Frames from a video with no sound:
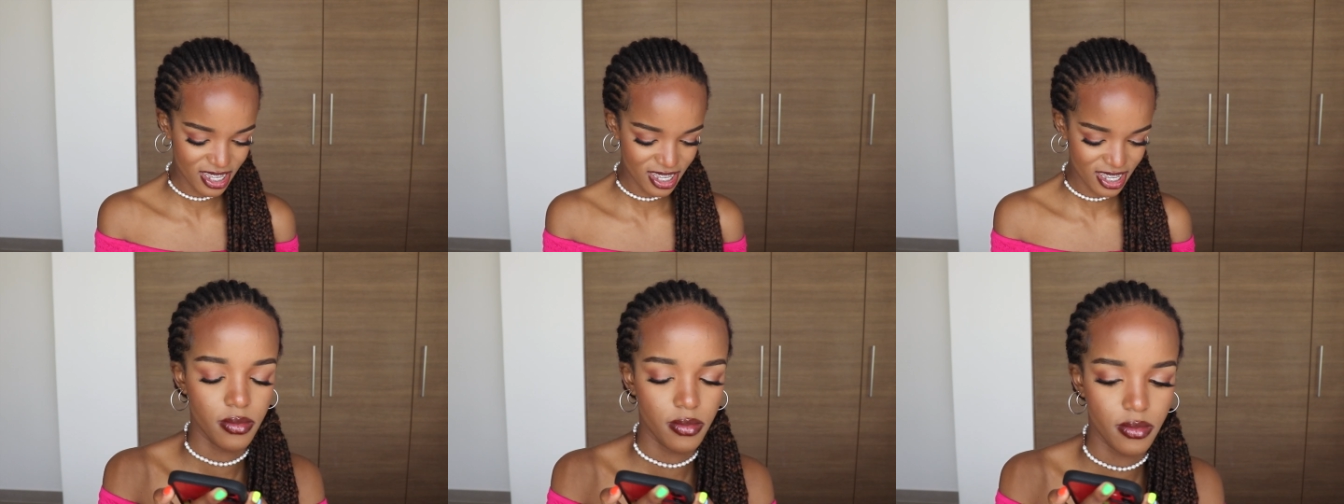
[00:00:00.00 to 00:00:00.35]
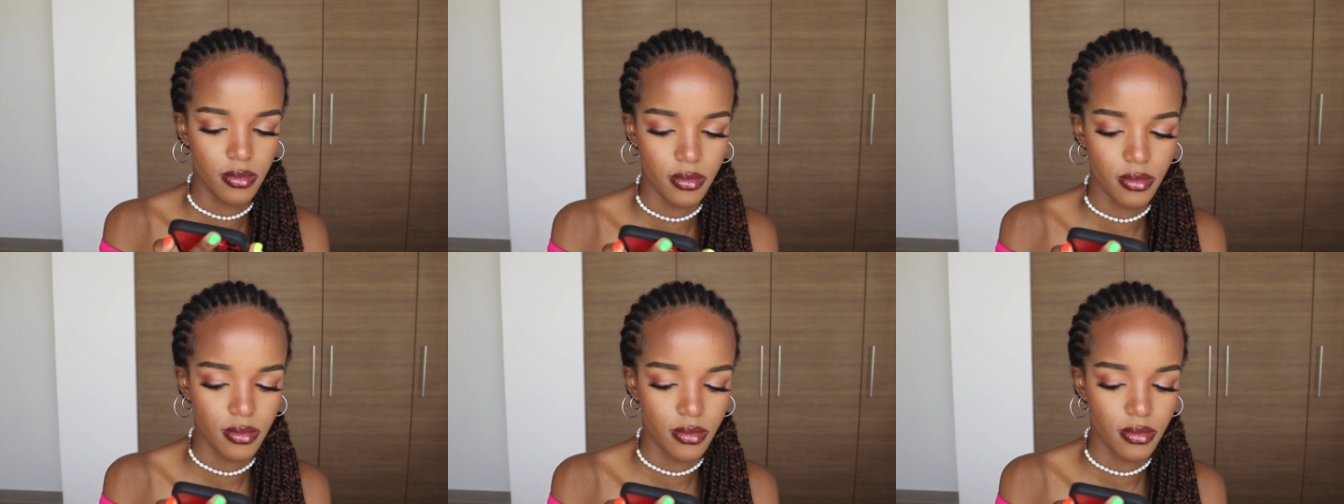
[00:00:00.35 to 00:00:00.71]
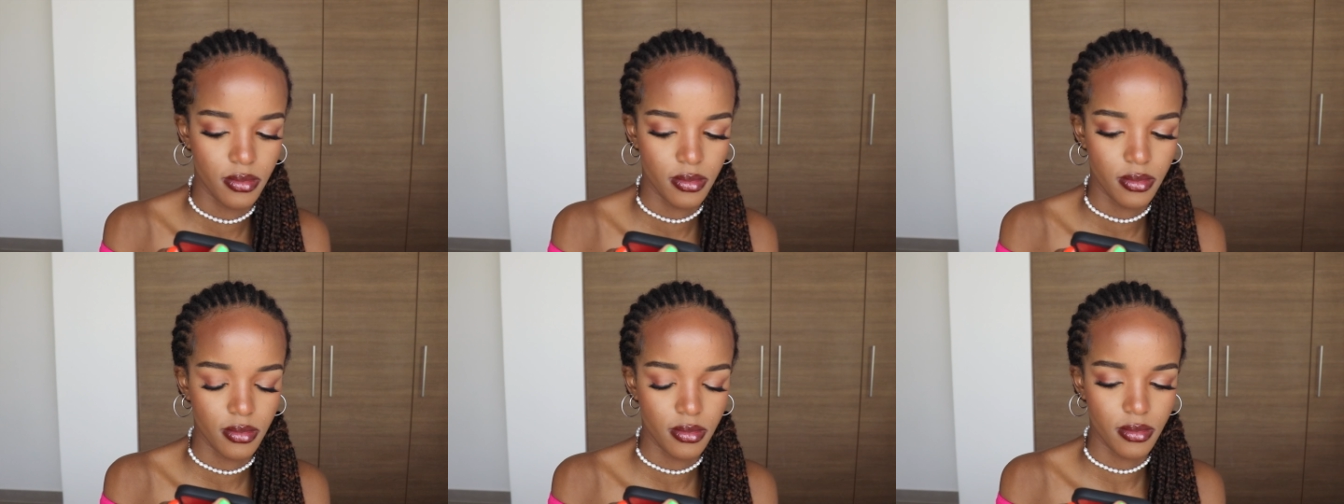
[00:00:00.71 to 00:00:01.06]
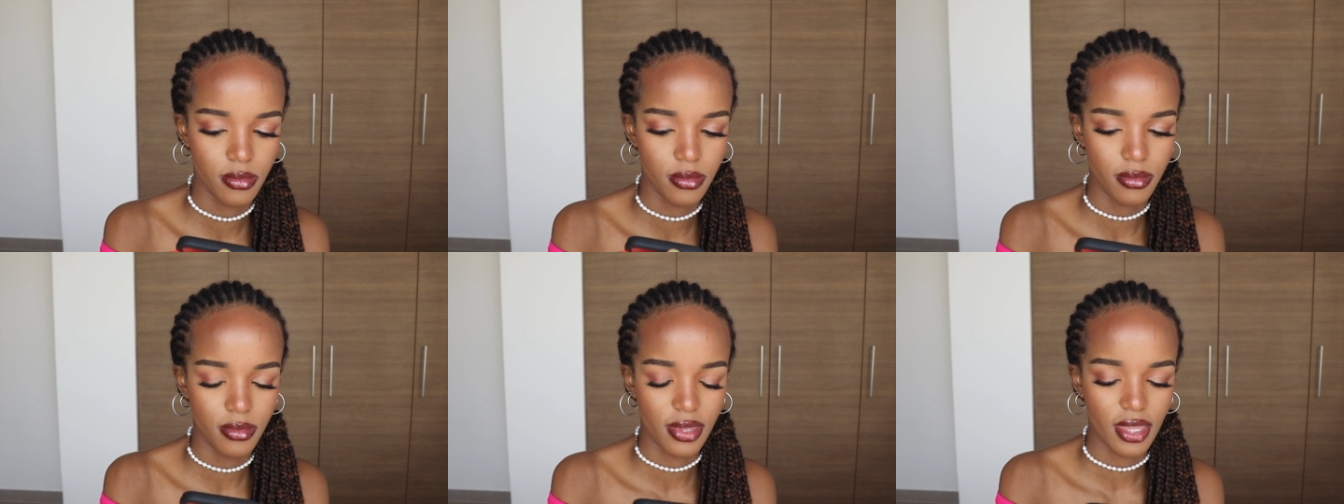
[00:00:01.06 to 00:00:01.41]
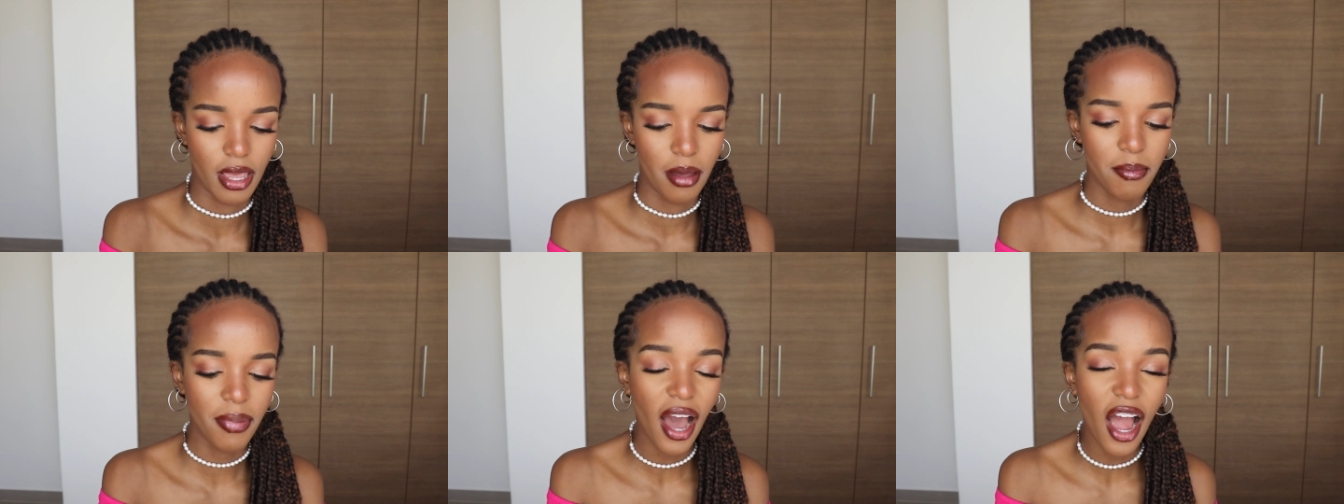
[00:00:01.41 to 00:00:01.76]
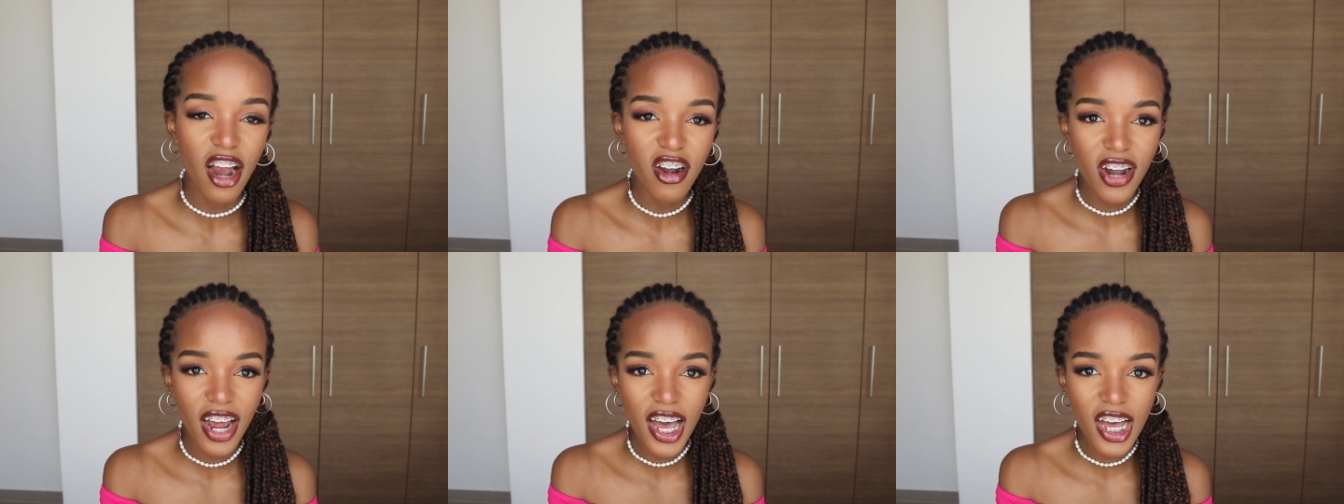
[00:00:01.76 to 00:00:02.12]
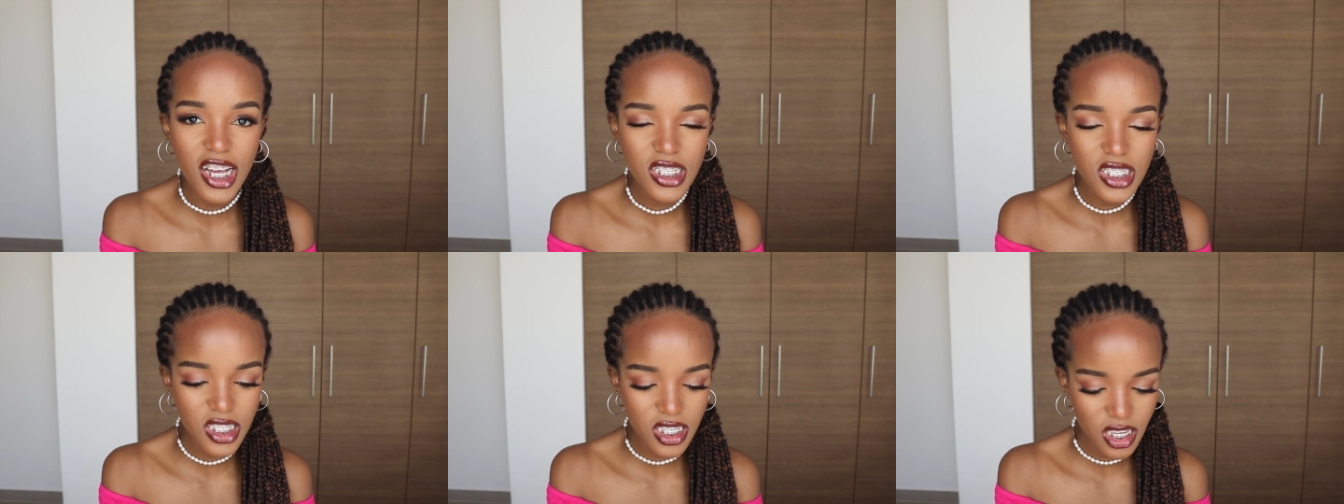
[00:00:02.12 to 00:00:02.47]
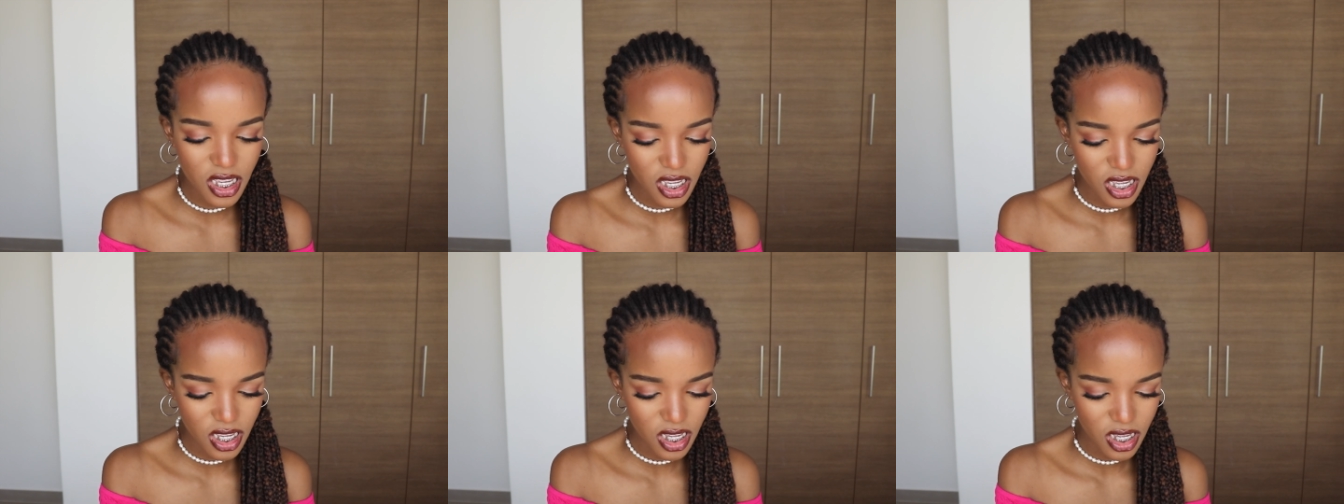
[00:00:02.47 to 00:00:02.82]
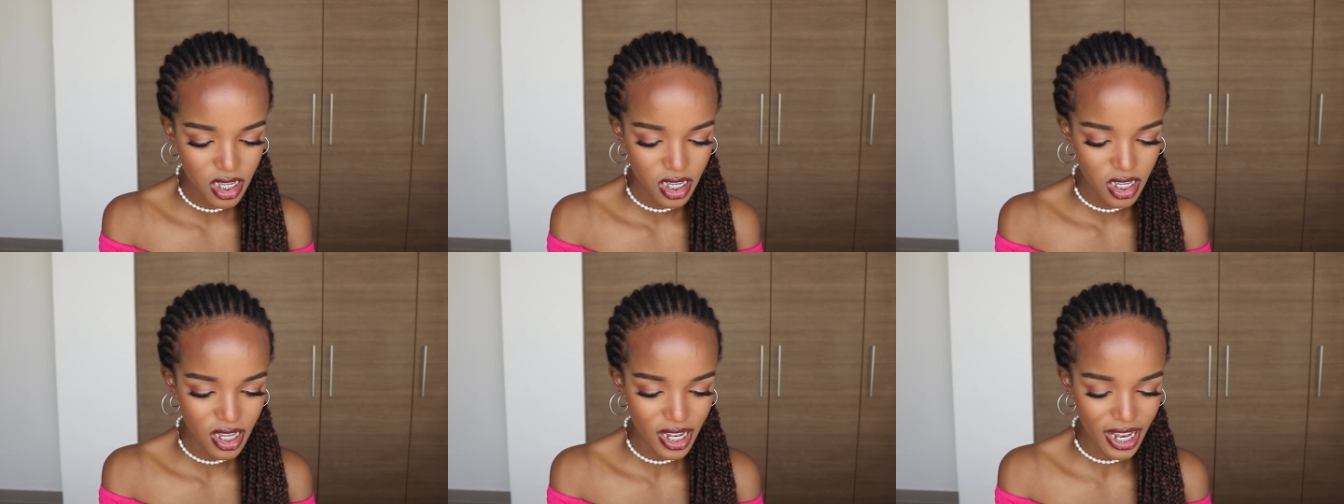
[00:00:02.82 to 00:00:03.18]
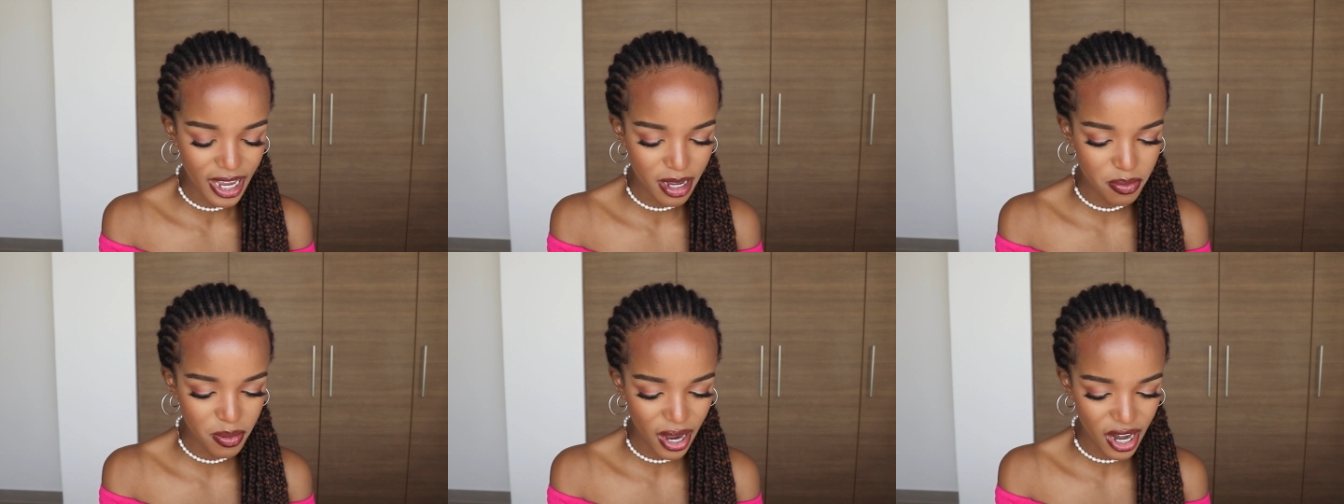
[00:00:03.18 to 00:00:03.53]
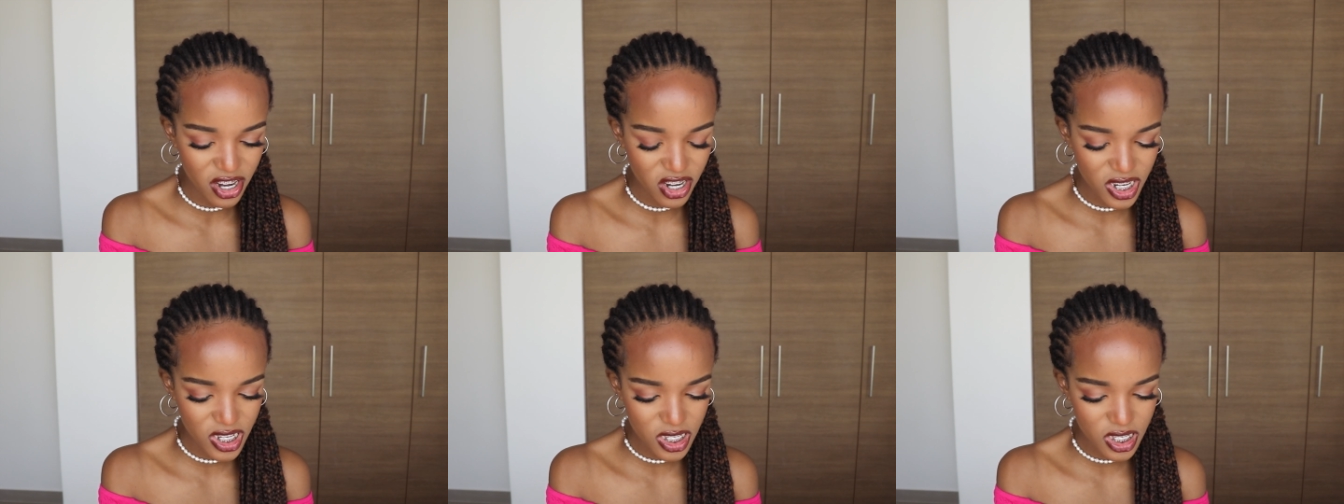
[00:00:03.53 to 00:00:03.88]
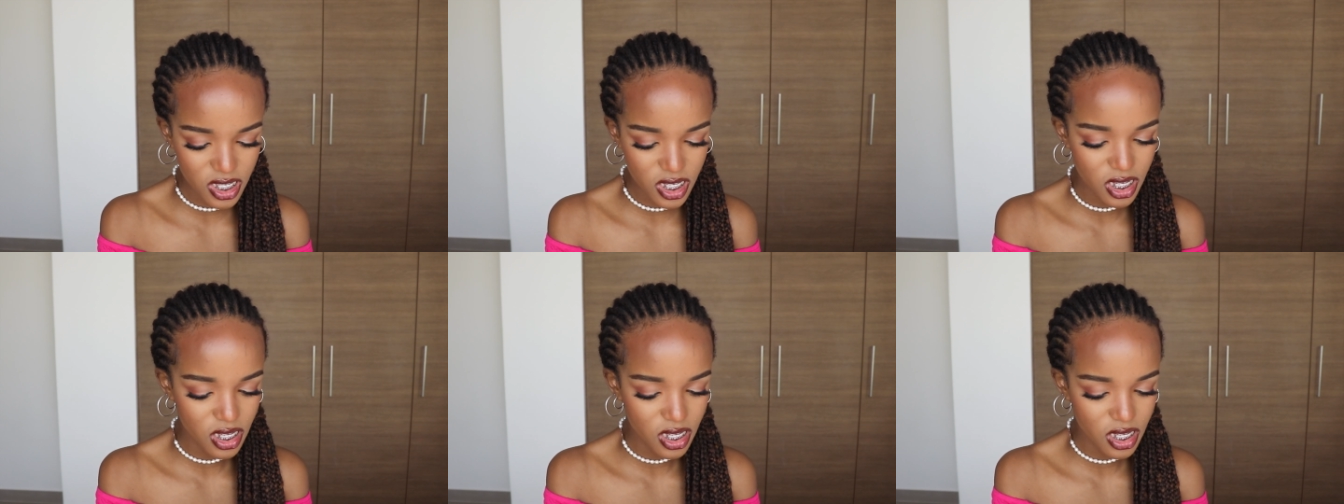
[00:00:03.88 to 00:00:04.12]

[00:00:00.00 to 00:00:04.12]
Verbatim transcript: Paros. Paros? Like Paris?